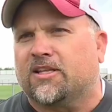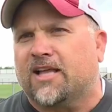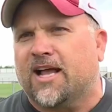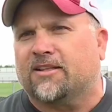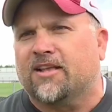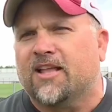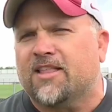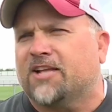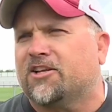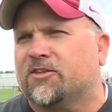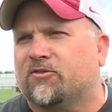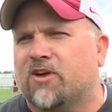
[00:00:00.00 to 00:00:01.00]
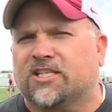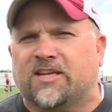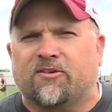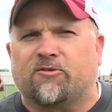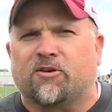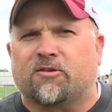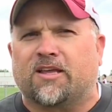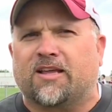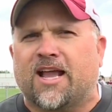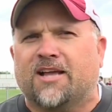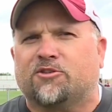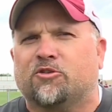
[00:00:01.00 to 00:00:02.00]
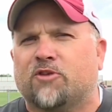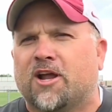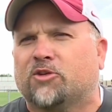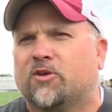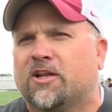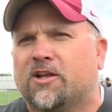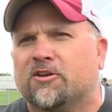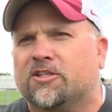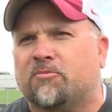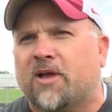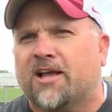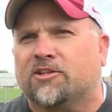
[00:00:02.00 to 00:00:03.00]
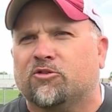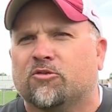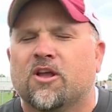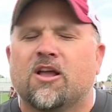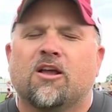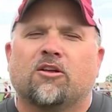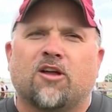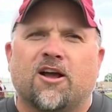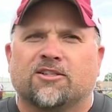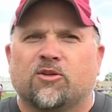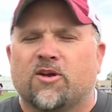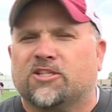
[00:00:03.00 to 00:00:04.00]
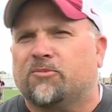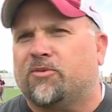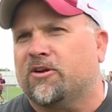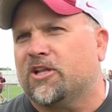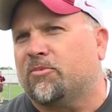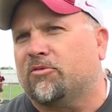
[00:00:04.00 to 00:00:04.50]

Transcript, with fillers: a lot, not just for us, even for guys who graduated years in the past who lost to West De in the